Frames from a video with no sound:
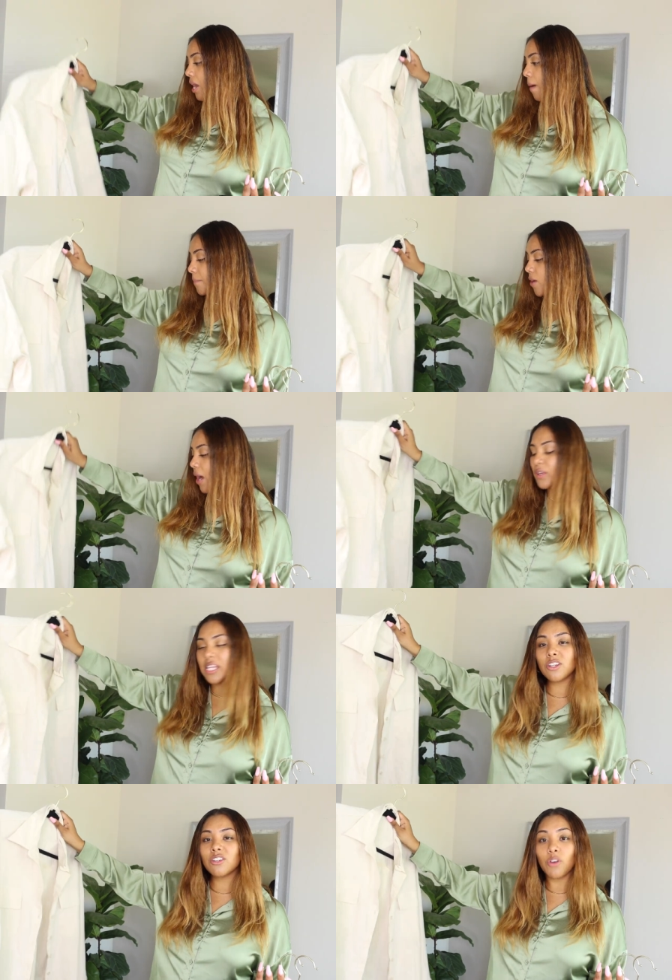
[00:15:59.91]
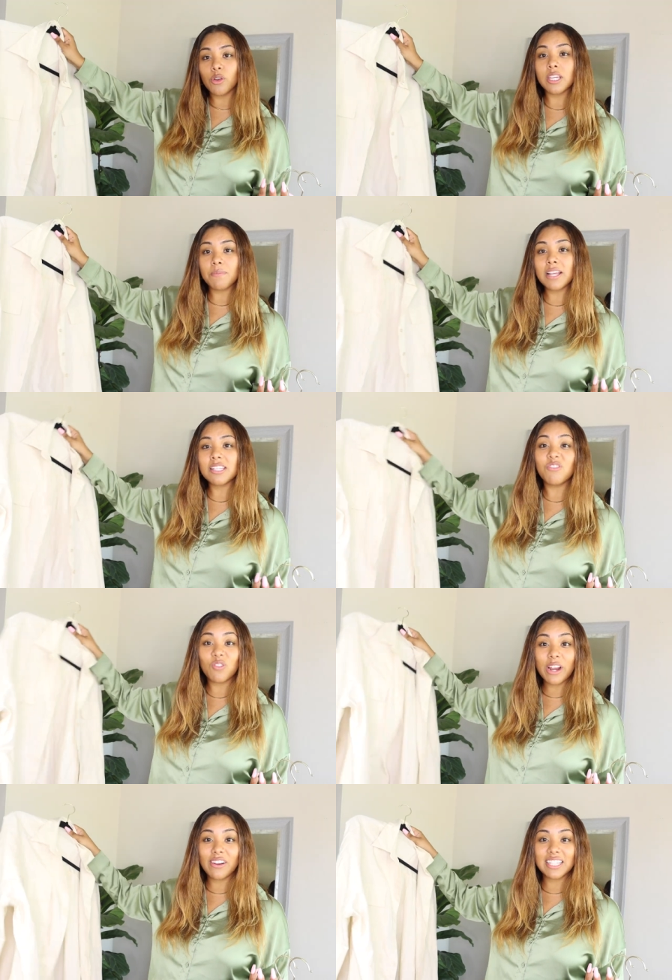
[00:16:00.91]
Um, so I really do foresee myself
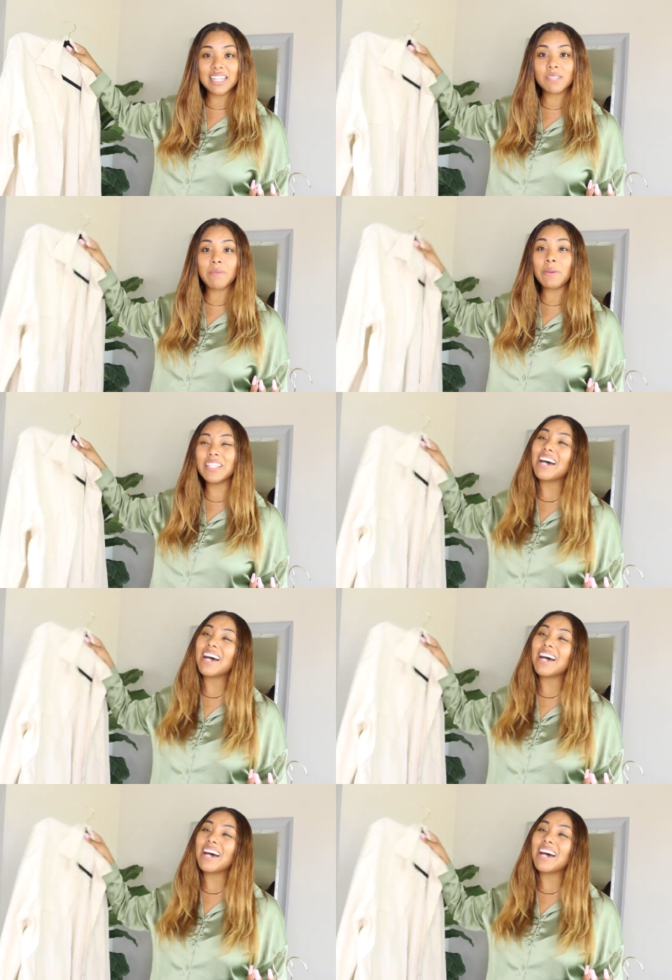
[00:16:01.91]
wearing this, maybe